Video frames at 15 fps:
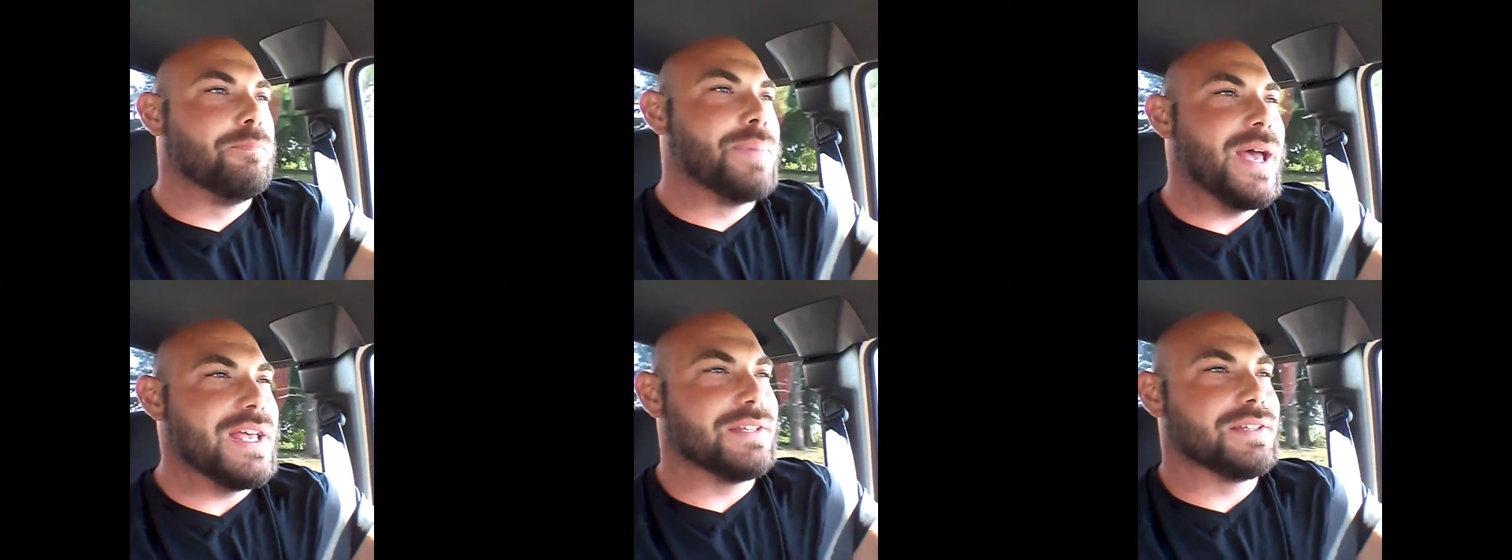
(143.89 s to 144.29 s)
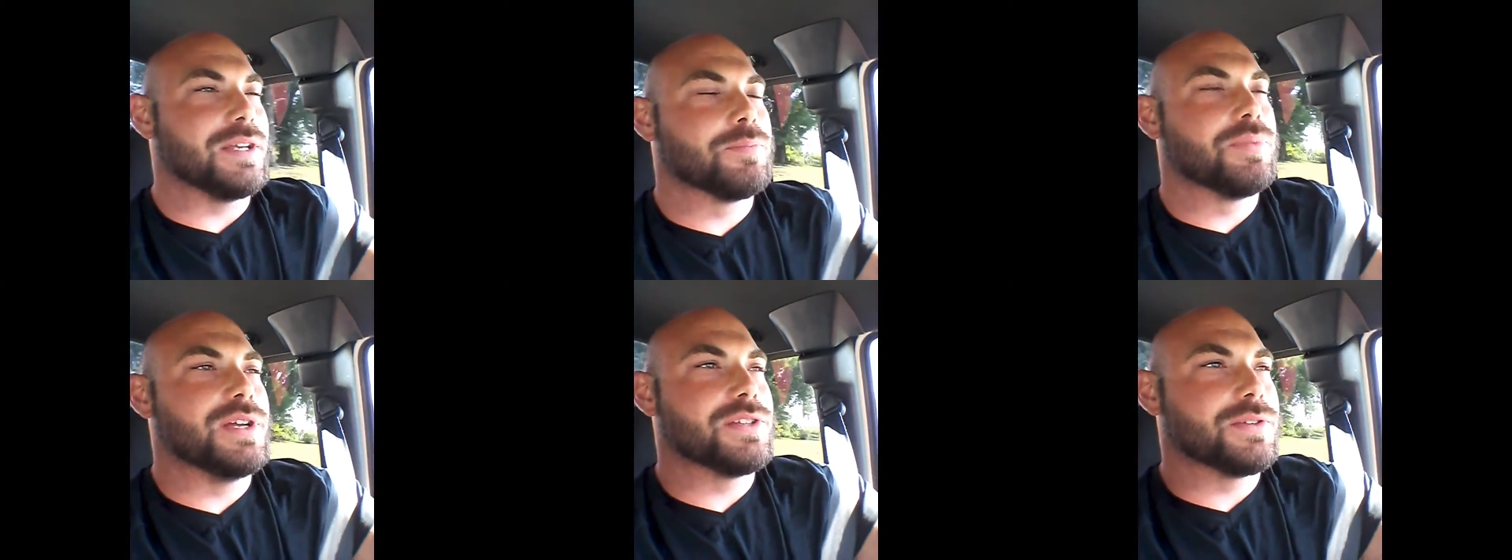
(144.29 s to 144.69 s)

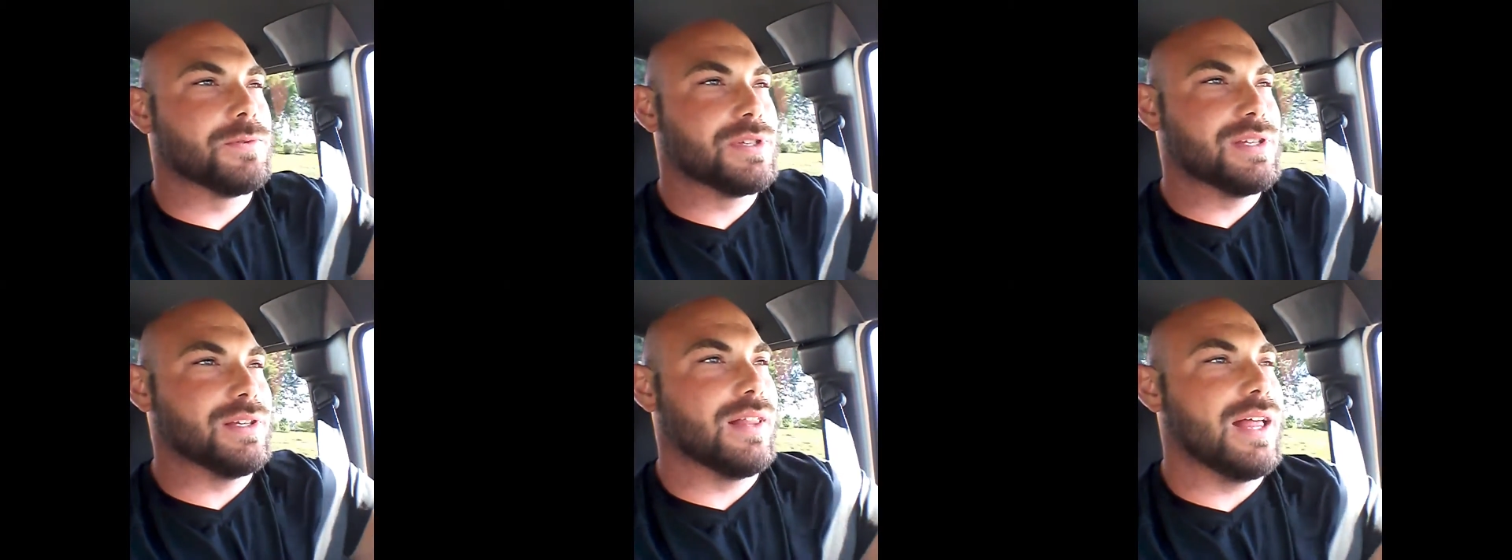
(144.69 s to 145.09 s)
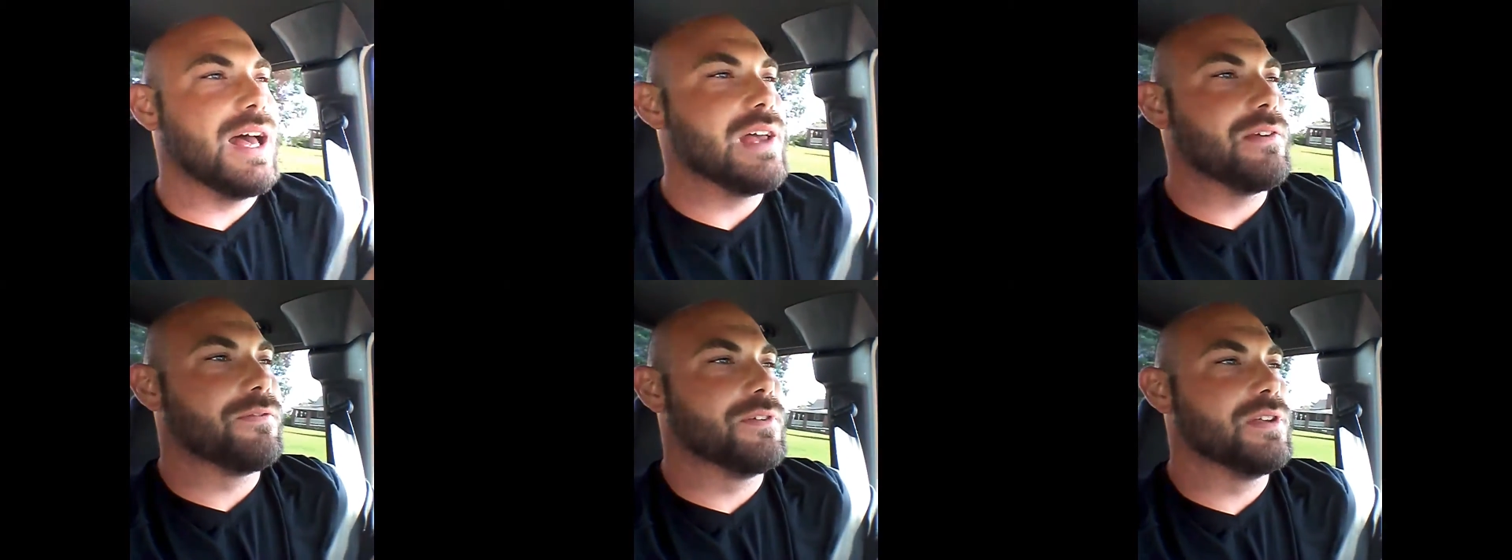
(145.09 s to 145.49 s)
basic principles of
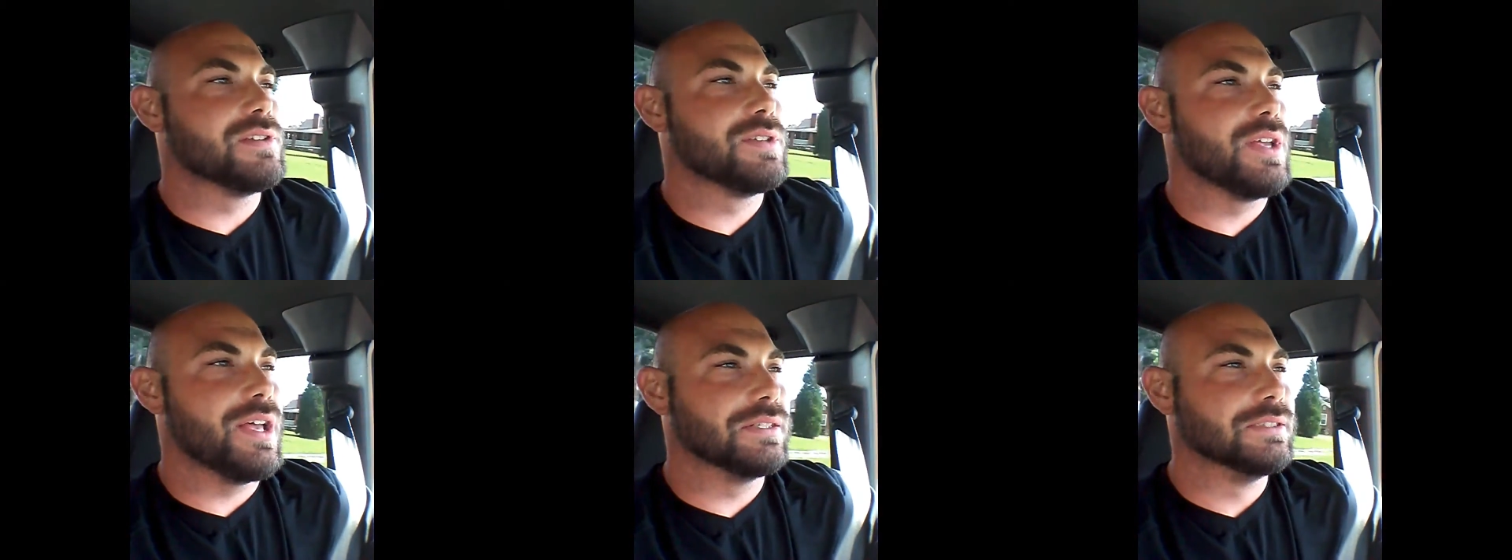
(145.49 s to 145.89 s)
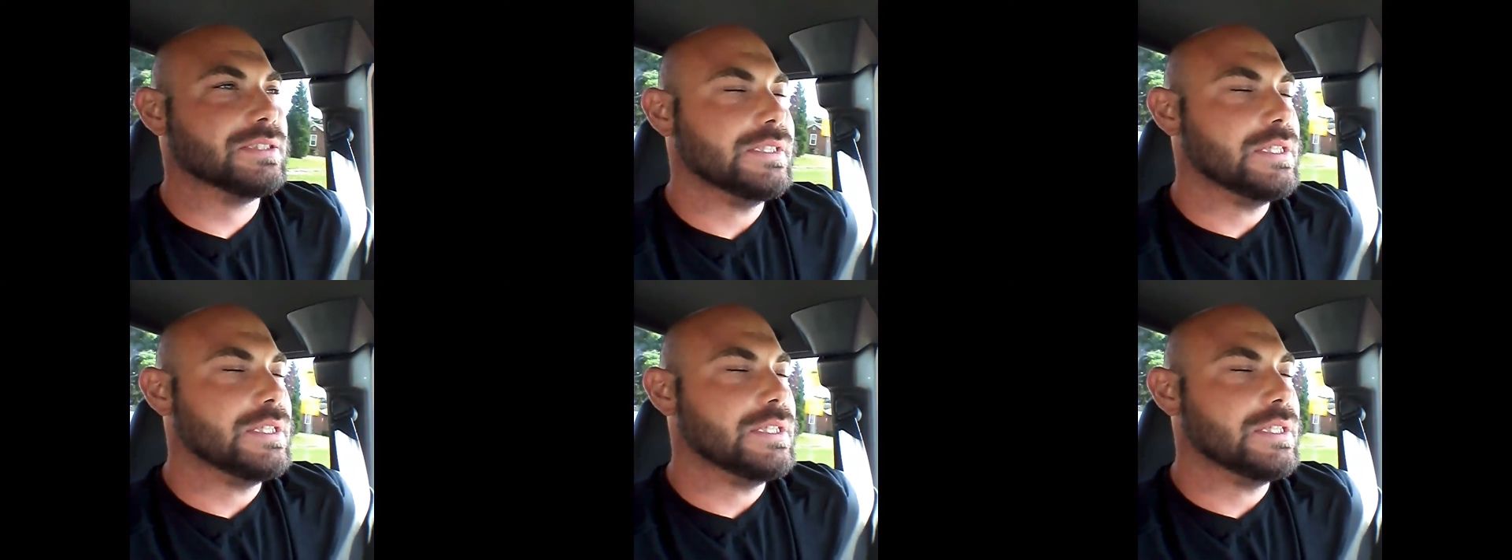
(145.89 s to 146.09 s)
life, is that